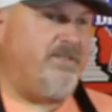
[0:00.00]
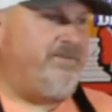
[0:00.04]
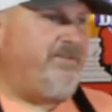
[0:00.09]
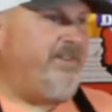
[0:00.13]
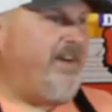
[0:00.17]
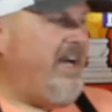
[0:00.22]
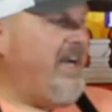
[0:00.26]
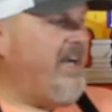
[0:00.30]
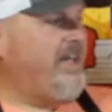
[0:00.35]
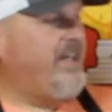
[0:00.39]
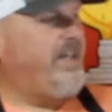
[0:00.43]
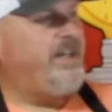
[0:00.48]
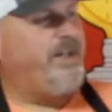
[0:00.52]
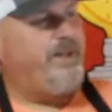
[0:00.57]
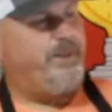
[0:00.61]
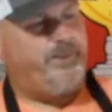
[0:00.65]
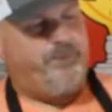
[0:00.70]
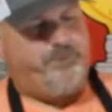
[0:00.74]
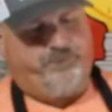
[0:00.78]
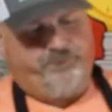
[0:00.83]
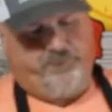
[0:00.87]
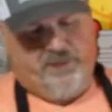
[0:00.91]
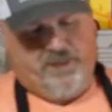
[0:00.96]
vodka.
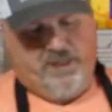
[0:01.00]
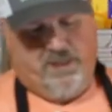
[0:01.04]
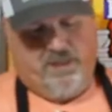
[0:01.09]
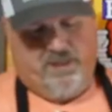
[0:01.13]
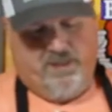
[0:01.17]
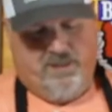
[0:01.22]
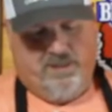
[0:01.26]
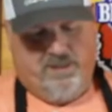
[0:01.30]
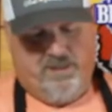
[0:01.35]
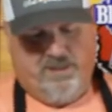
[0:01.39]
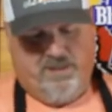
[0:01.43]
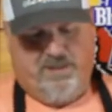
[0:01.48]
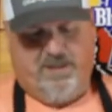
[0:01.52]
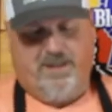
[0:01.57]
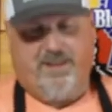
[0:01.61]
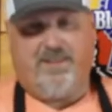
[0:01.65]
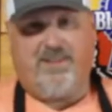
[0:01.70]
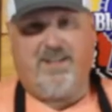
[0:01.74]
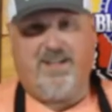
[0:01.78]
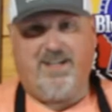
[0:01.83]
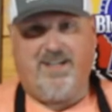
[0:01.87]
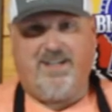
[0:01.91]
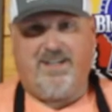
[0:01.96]
Now
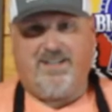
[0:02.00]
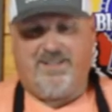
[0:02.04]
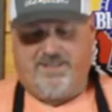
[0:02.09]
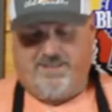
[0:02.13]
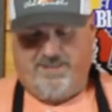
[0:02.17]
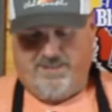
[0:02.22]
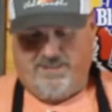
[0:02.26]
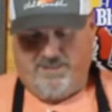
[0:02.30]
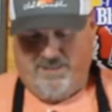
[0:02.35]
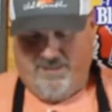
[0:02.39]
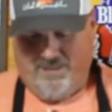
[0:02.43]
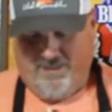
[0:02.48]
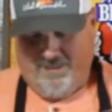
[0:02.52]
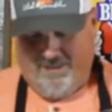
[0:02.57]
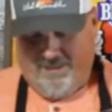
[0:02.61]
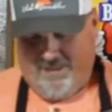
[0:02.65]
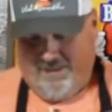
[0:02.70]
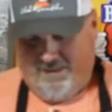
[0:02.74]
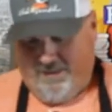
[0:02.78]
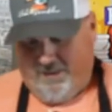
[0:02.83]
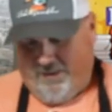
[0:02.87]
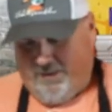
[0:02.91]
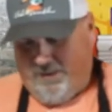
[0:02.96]
this
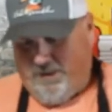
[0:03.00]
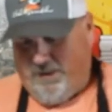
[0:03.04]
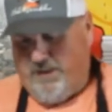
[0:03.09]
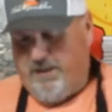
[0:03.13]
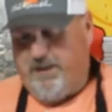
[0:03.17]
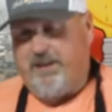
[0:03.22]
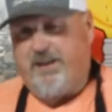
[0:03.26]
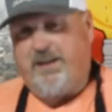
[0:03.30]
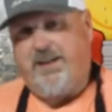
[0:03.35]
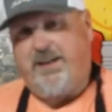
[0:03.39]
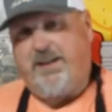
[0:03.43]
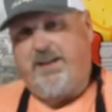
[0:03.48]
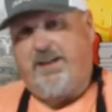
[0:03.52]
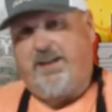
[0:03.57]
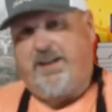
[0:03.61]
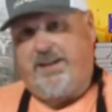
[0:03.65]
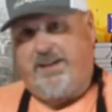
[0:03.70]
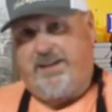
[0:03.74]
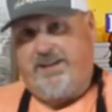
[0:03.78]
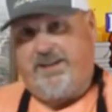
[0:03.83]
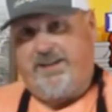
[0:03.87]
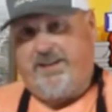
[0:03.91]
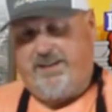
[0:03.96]
currently
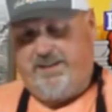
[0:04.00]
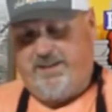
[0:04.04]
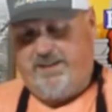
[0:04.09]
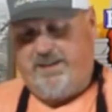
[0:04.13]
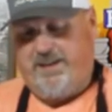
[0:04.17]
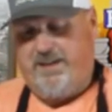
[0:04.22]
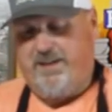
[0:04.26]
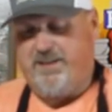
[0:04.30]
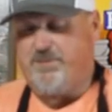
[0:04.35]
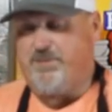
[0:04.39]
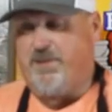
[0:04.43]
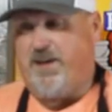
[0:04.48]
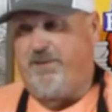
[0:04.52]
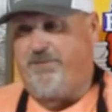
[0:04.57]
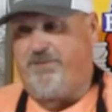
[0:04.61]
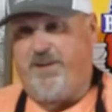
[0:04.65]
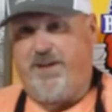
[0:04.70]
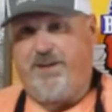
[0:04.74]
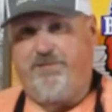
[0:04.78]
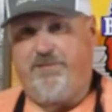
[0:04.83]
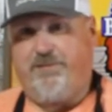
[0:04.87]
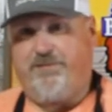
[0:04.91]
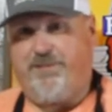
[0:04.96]
is my
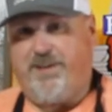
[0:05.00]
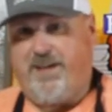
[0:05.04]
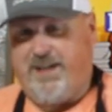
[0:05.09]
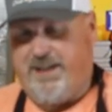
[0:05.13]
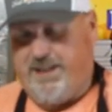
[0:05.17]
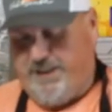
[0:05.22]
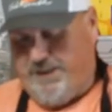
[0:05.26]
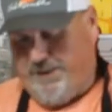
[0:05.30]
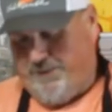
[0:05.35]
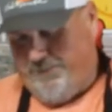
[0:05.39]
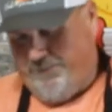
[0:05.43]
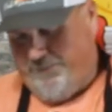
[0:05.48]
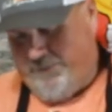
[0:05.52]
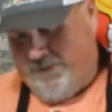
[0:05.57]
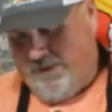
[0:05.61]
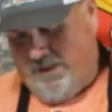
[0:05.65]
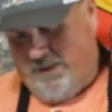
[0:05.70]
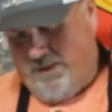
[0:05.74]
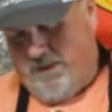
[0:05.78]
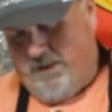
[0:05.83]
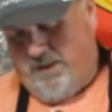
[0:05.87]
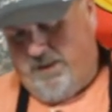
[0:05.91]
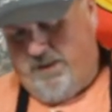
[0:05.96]
favorite vodka.
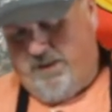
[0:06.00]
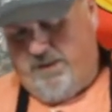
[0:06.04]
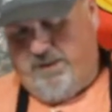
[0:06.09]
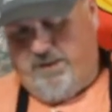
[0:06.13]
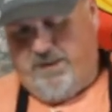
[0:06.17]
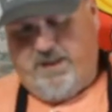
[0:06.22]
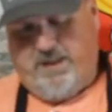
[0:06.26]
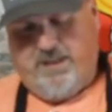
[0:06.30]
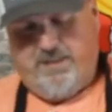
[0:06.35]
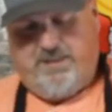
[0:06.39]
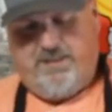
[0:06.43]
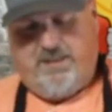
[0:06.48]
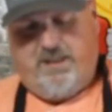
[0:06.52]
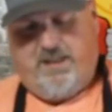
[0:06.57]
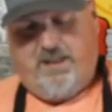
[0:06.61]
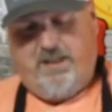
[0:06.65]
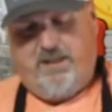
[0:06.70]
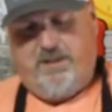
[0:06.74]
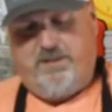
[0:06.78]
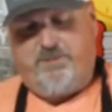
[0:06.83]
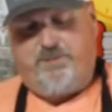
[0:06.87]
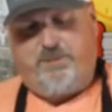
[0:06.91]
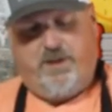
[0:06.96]
This
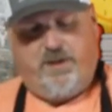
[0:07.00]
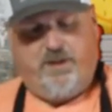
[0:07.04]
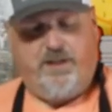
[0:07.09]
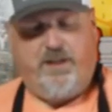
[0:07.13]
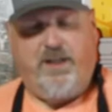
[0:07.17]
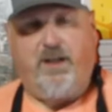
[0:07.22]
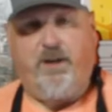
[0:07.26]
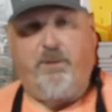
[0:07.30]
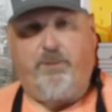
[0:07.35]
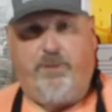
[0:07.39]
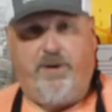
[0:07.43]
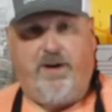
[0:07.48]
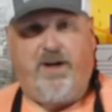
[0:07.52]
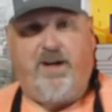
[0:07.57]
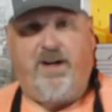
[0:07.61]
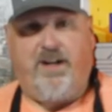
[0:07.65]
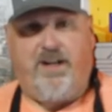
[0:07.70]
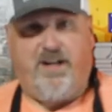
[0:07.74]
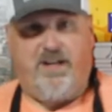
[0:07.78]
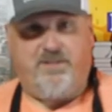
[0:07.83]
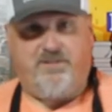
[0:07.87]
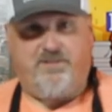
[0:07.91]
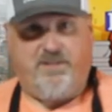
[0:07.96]
is Monkey in
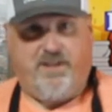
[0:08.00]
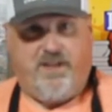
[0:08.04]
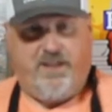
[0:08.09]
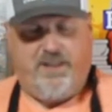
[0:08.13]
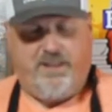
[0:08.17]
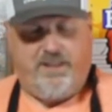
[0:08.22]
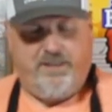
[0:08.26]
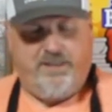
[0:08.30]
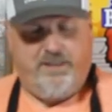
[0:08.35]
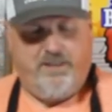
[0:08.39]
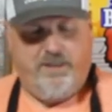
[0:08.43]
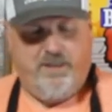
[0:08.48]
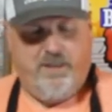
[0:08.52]
Paradise vodka